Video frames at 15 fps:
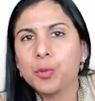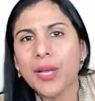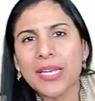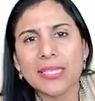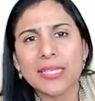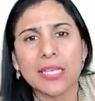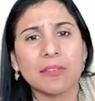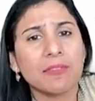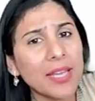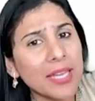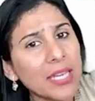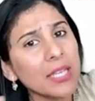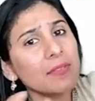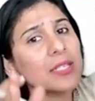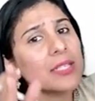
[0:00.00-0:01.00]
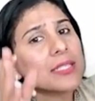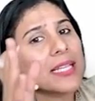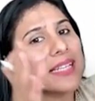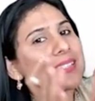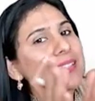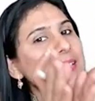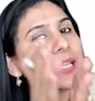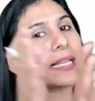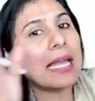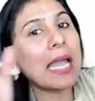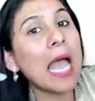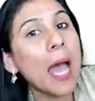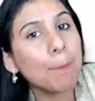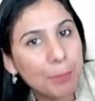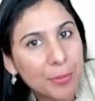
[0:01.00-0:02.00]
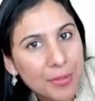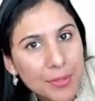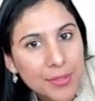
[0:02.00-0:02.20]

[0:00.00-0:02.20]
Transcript: do anything, whenever there is a gap,